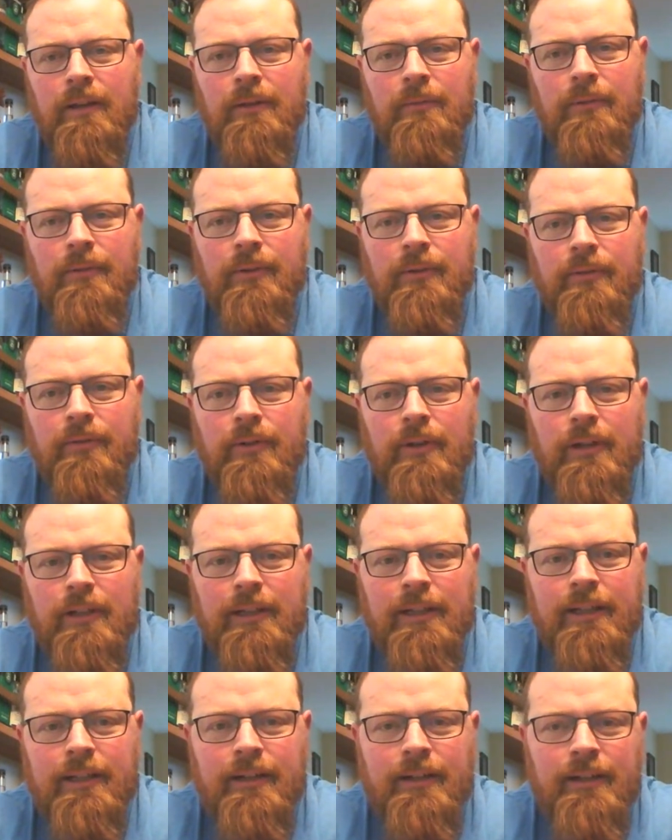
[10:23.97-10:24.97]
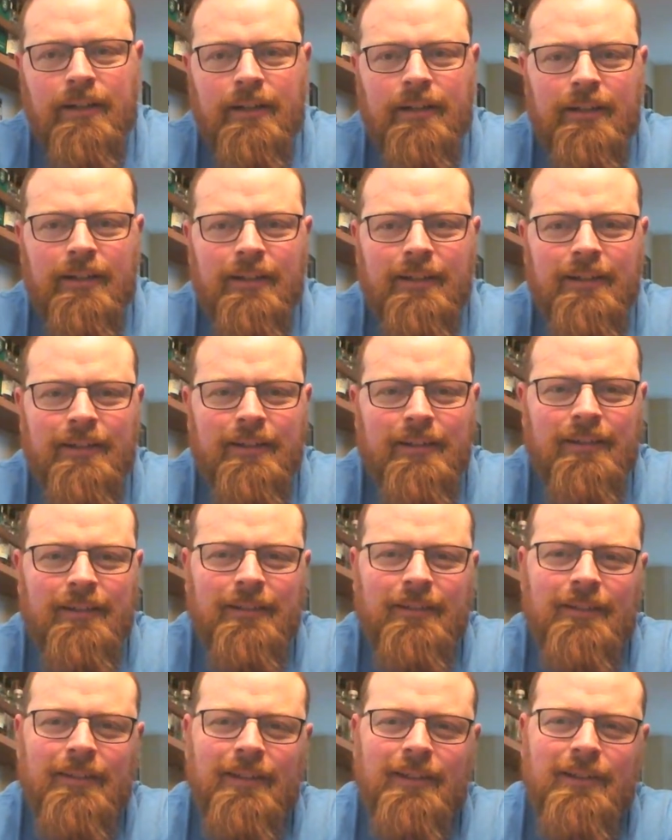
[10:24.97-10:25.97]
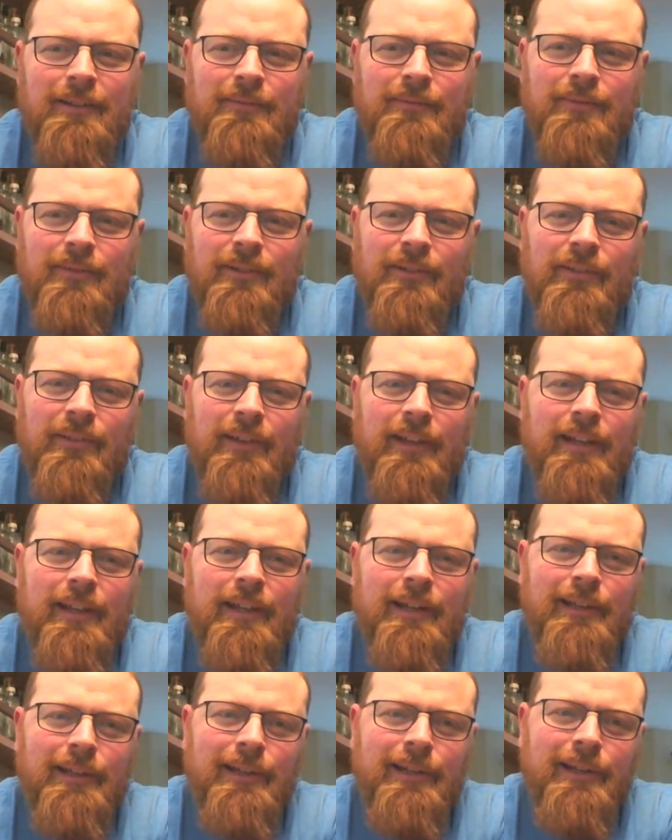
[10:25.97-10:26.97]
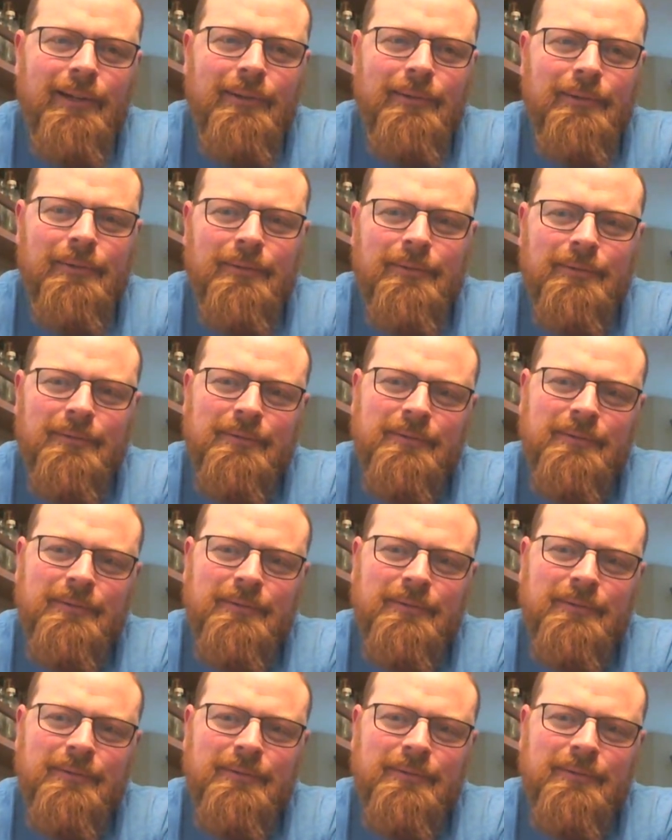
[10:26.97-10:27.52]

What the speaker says: What's going on, Leon? Thank you for saying hello.